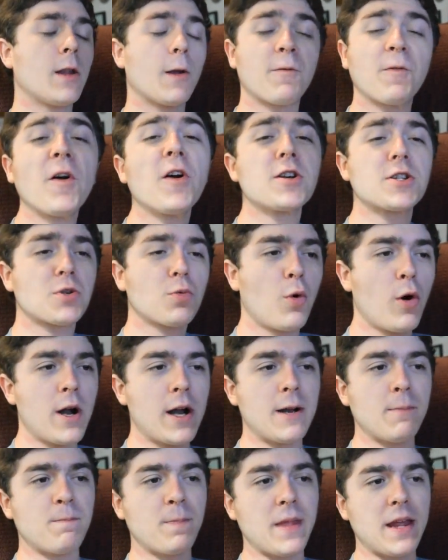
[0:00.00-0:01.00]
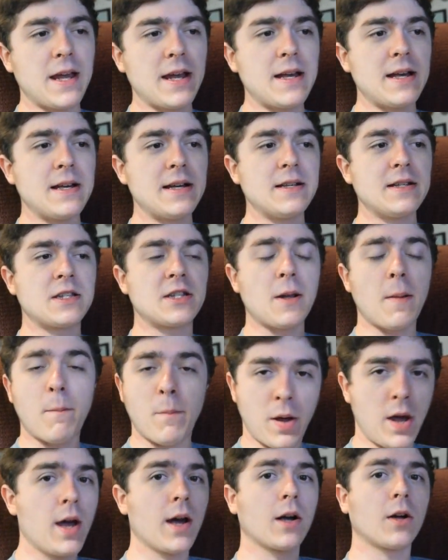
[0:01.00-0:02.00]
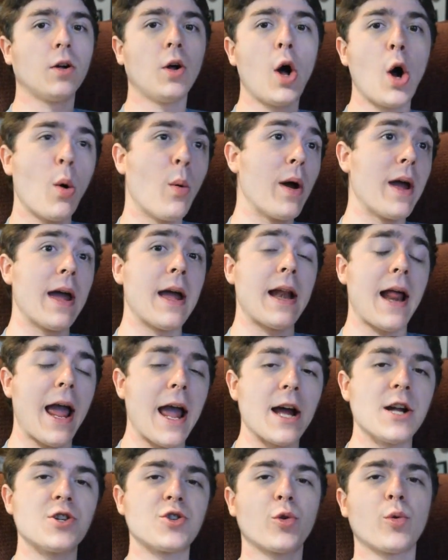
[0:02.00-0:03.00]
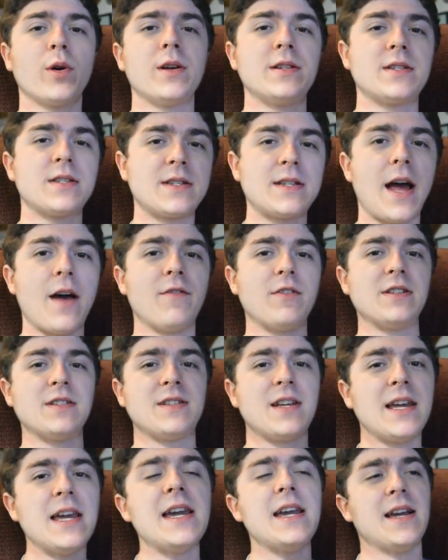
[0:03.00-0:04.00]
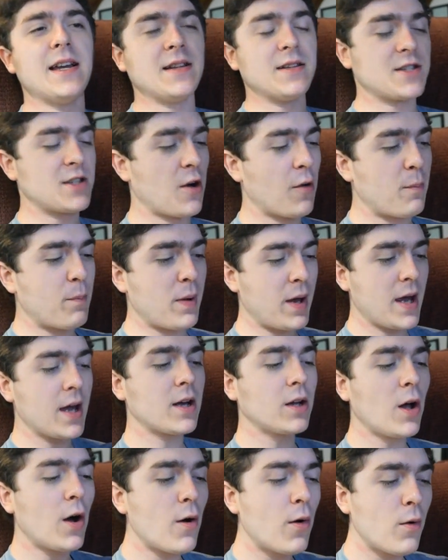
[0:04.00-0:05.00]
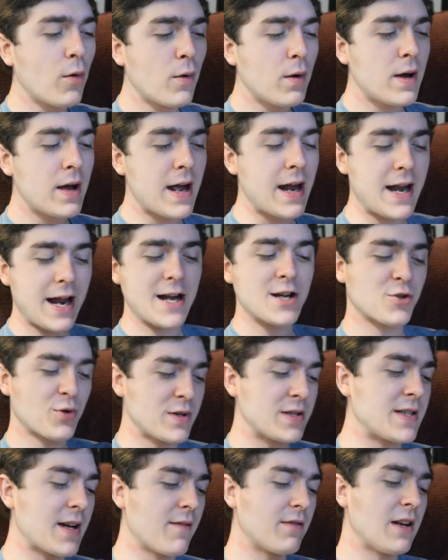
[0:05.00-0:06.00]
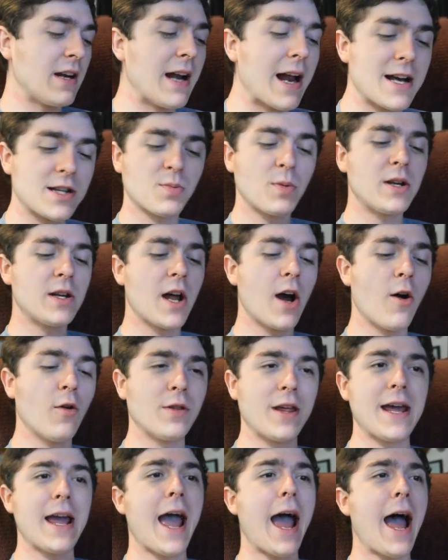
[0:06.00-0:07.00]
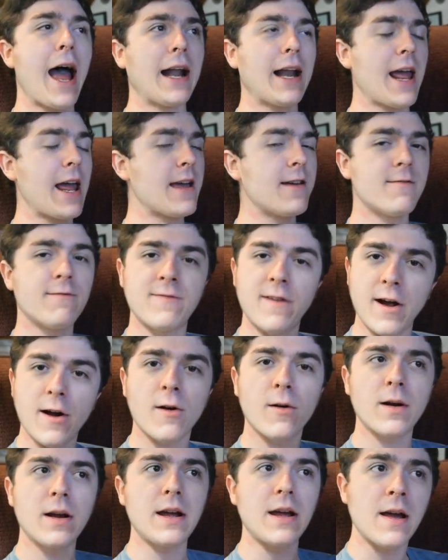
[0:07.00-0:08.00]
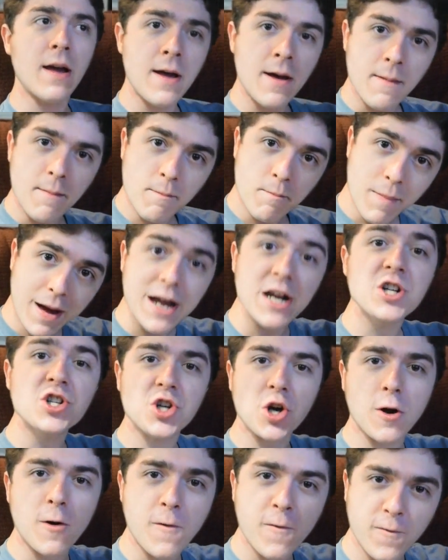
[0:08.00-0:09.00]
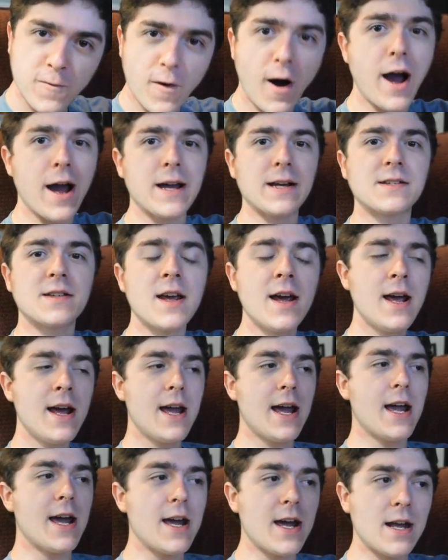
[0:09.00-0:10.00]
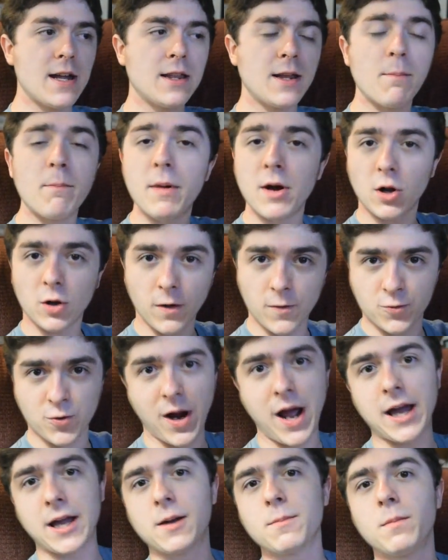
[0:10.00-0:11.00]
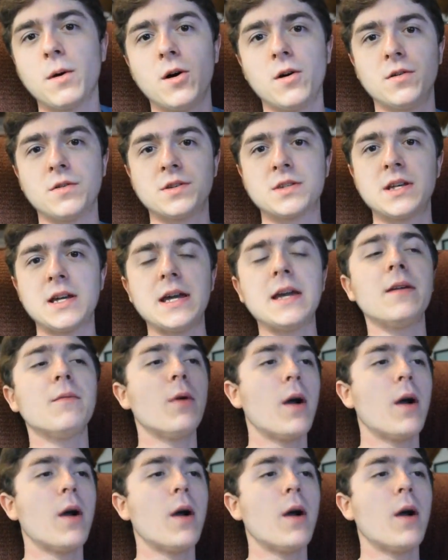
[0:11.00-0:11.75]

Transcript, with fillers: The first one is Piccolo and Android 17. So Piccolo and Android 17, as we know, they had a very major fight in the middle of Dragon Ball Z.